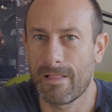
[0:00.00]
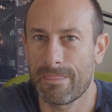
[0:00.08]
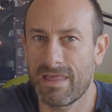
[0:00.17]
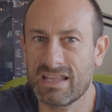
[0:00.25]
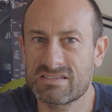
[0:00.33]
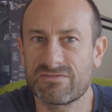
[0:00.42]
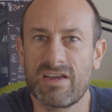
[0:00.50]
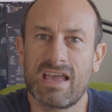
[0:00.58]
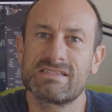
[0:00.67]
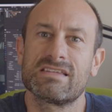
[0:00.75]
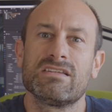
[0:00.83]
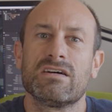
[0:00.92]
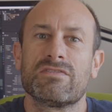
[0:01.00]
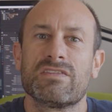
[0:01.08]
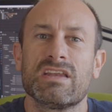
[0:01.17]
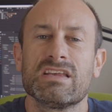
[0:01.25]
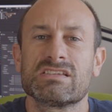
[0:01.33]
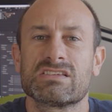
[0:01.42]
That's fast enough
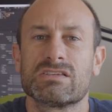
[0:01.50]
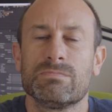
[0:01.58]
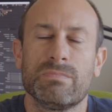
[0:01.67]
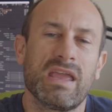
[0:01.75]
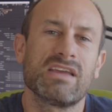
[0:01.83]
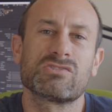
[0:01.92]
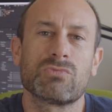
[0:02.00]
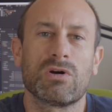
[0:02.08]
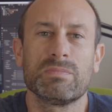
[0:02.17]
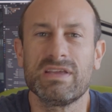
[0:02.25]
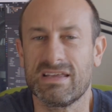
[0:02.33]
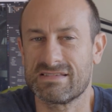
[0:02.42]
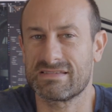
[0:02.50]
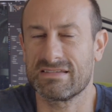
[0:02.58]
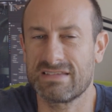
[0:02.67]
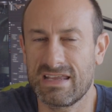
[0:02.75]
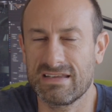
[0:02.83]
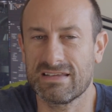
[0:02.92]
that may as well be
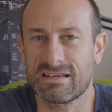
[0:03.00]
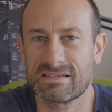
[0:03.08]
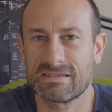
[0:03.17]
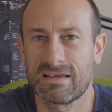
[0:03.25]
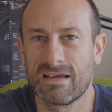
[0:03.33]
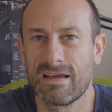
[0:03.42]
instantaneous.